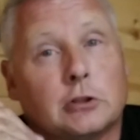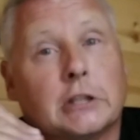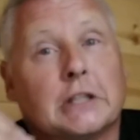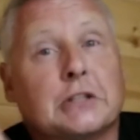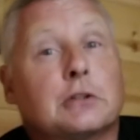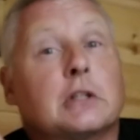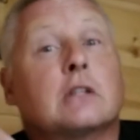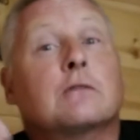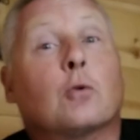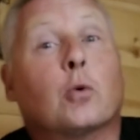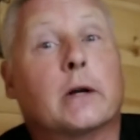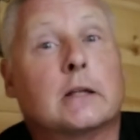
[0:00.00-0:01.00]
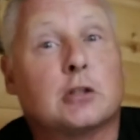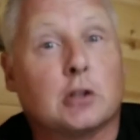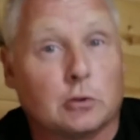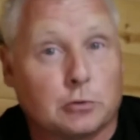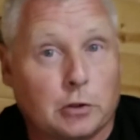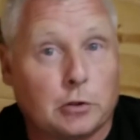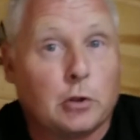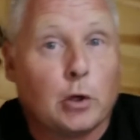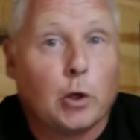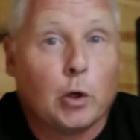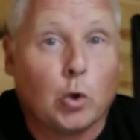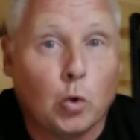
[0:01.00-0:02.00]
gender dysphoric children
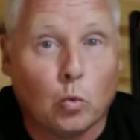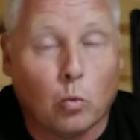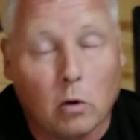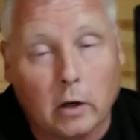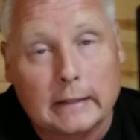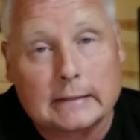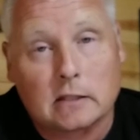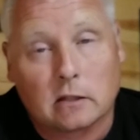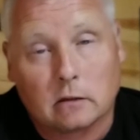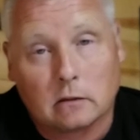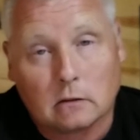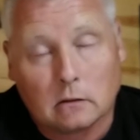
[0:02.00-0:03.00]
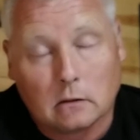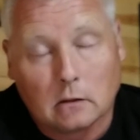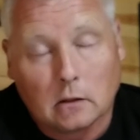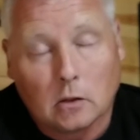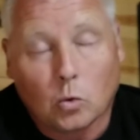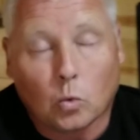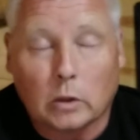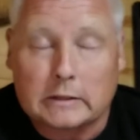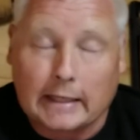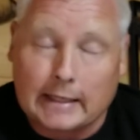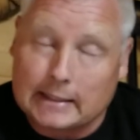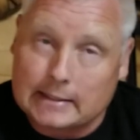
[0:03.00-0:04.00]
who want what
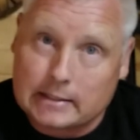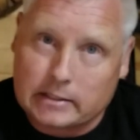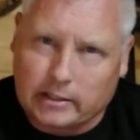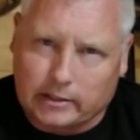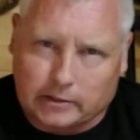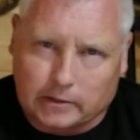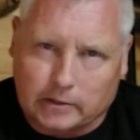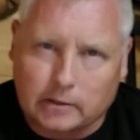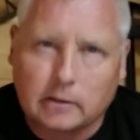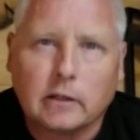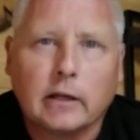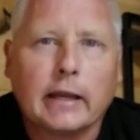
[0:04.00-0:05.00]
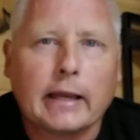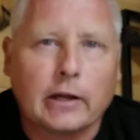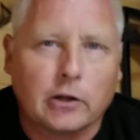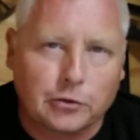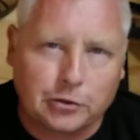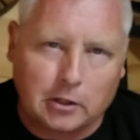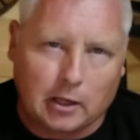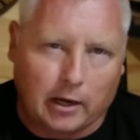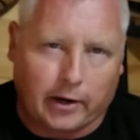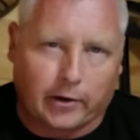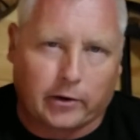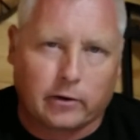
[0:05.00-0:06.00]
they consider health
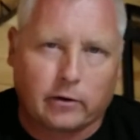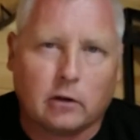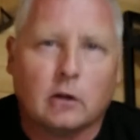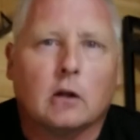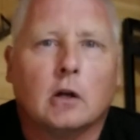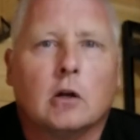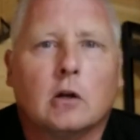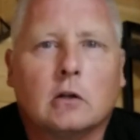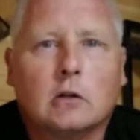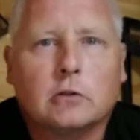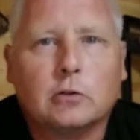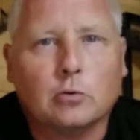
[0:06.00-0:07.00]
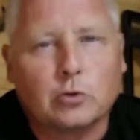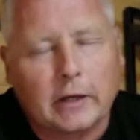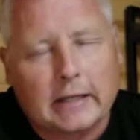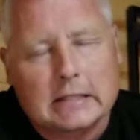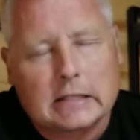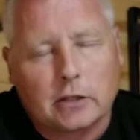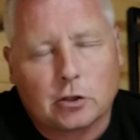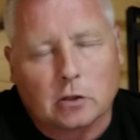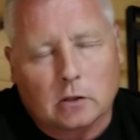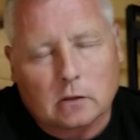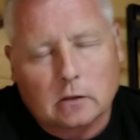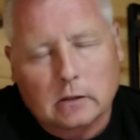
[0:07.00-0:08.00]
care to
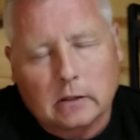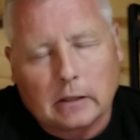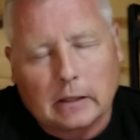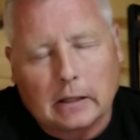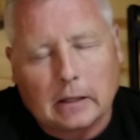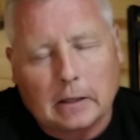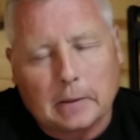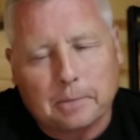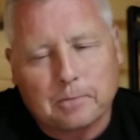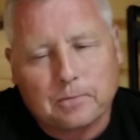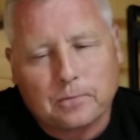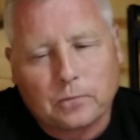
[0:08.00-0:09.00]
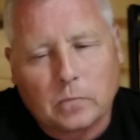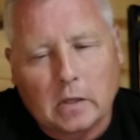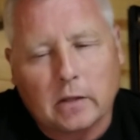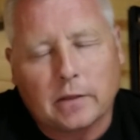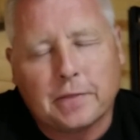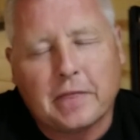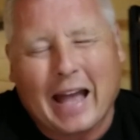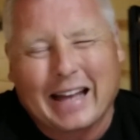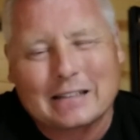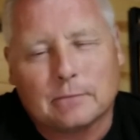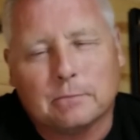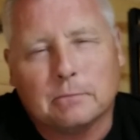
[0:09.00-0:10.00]
transition. Um,
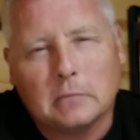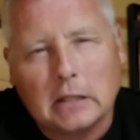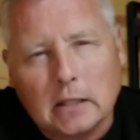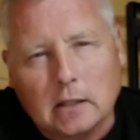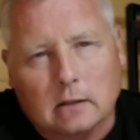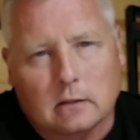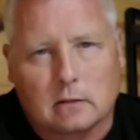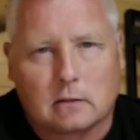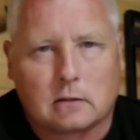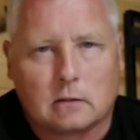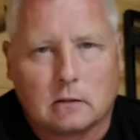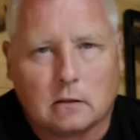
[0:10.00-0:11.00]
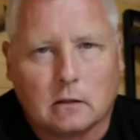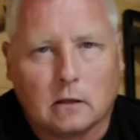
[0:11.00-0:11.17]
that means